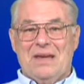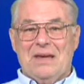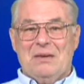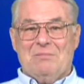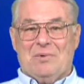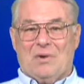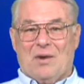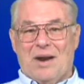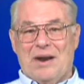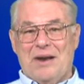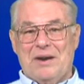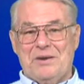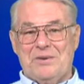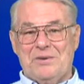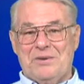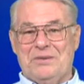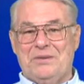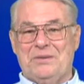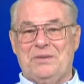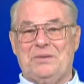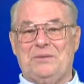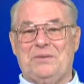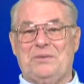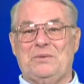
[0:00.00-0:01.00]
Prior
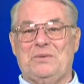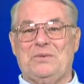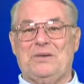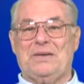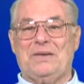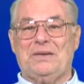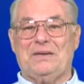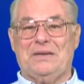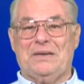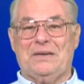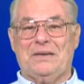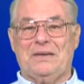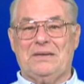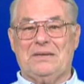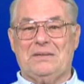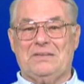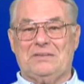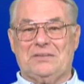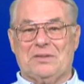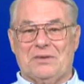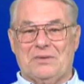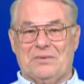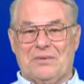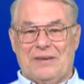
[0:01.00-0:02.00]
to
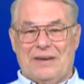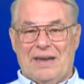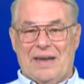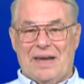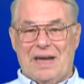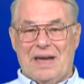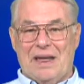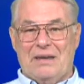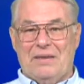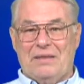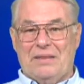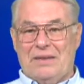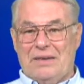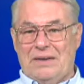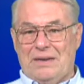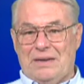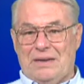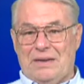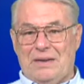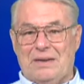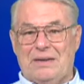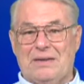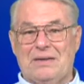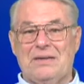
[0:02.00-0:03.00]
serving on
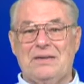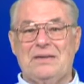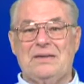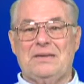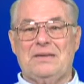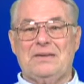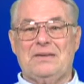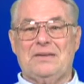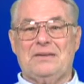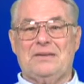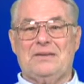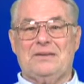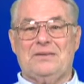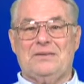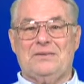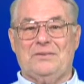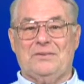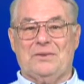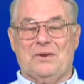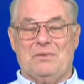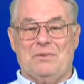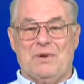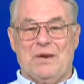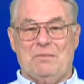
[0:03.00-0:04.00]
the
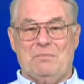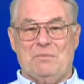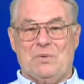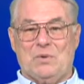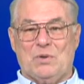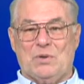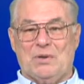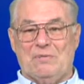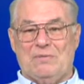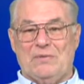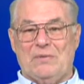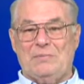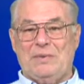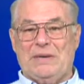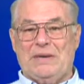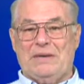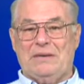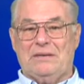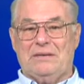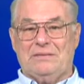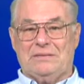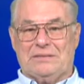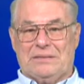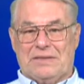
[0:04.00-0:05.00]
Zoning Board of
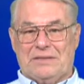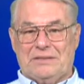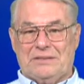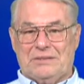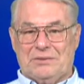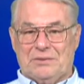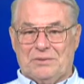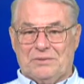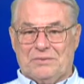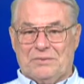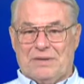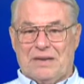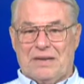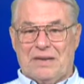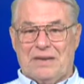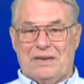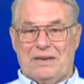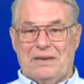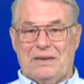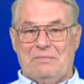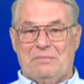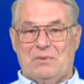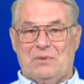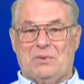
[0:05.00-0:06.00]
Appeals, I served
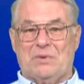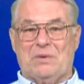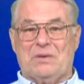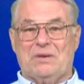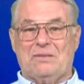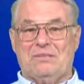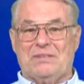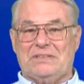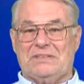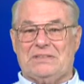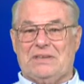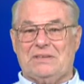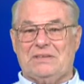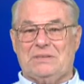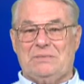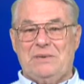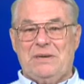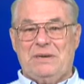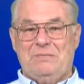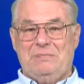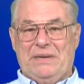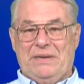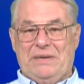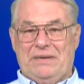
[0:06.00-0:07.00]
on the Board of
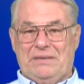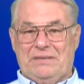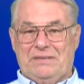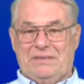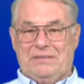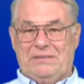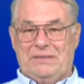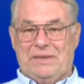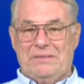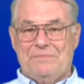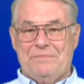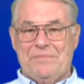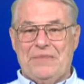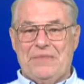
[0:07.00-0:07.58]
Assessment Appeals